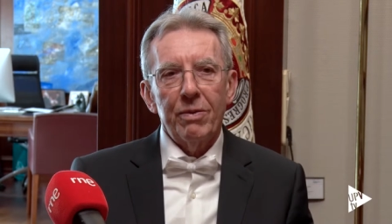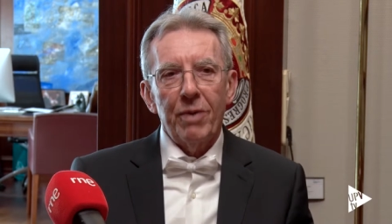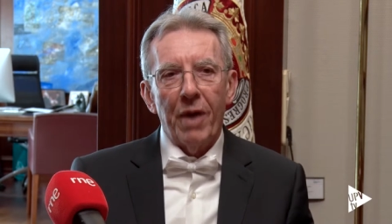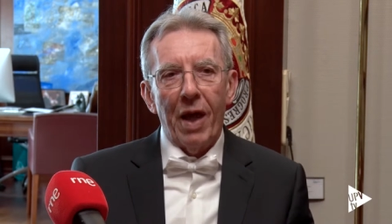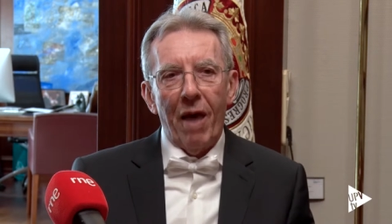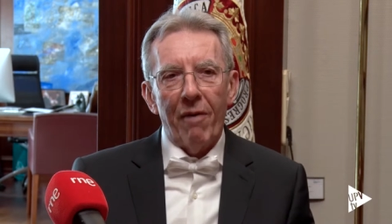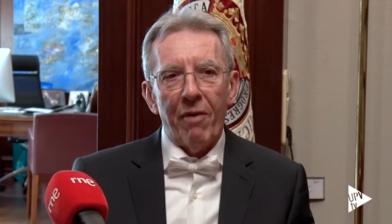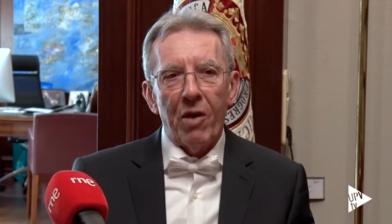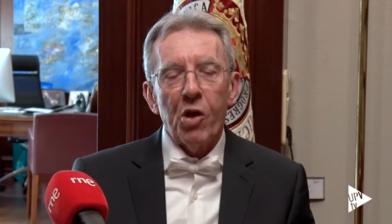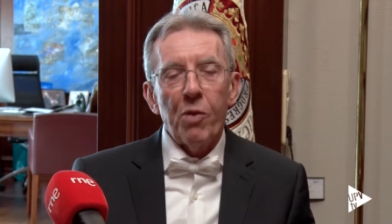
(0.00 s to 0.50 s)
we
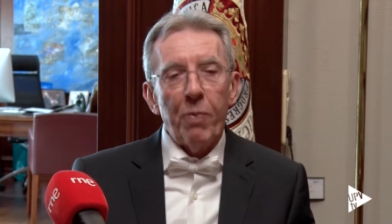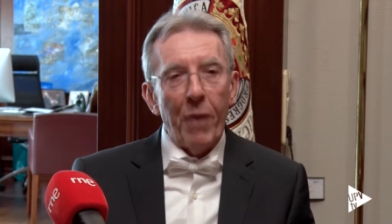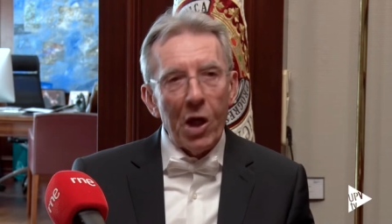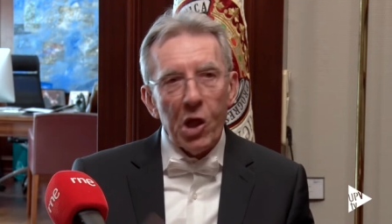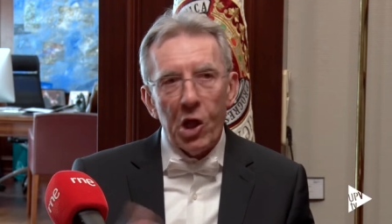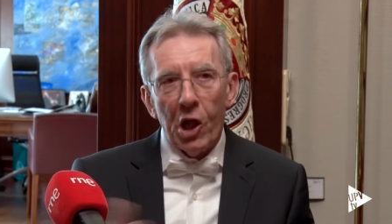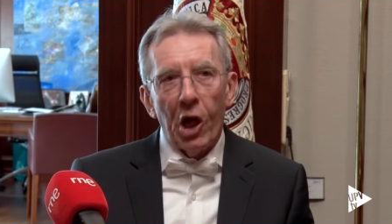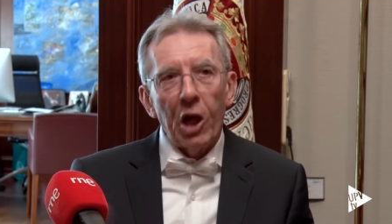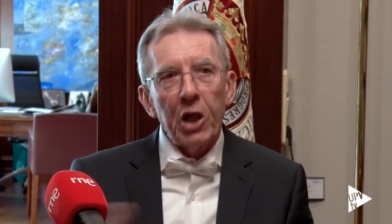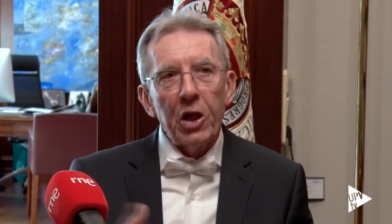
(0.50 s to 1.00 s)
have a
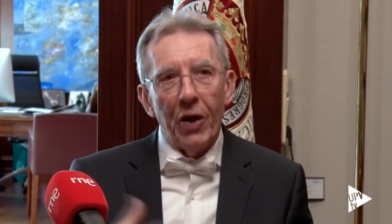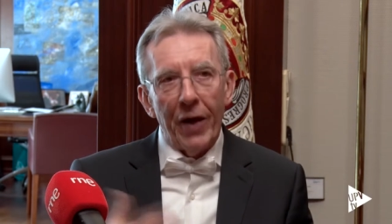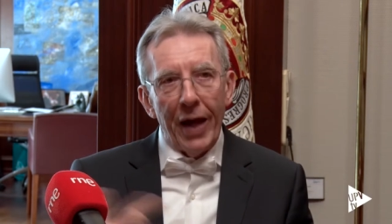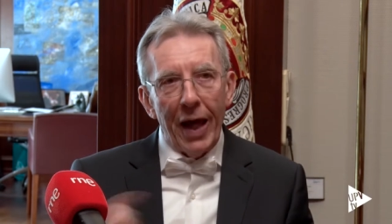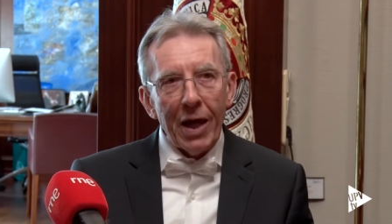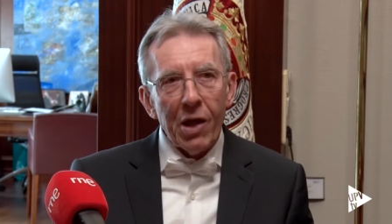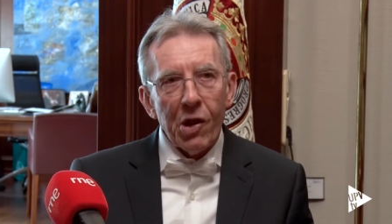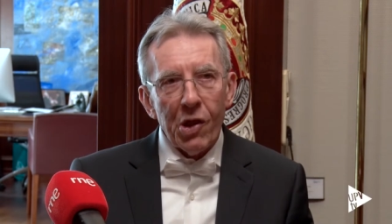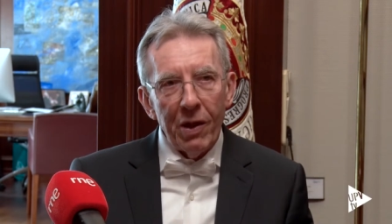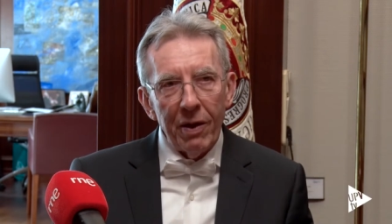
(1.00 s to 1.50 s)
special
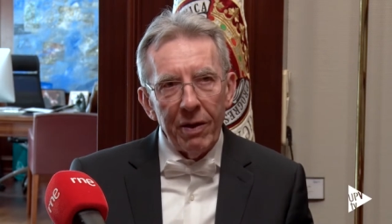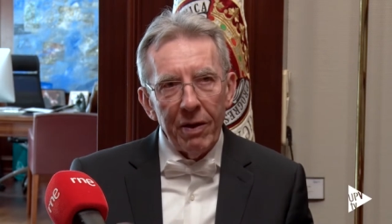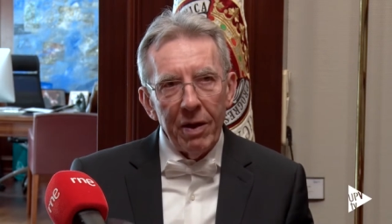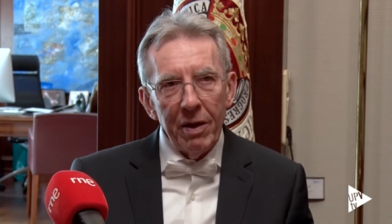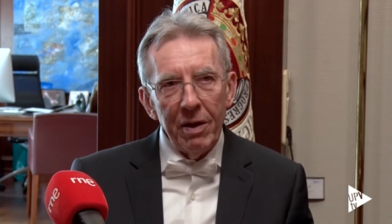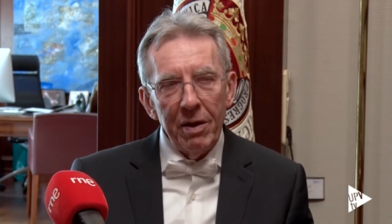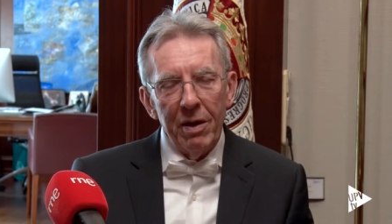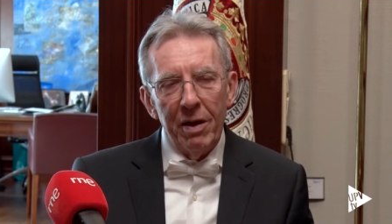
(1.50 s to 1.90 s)
connection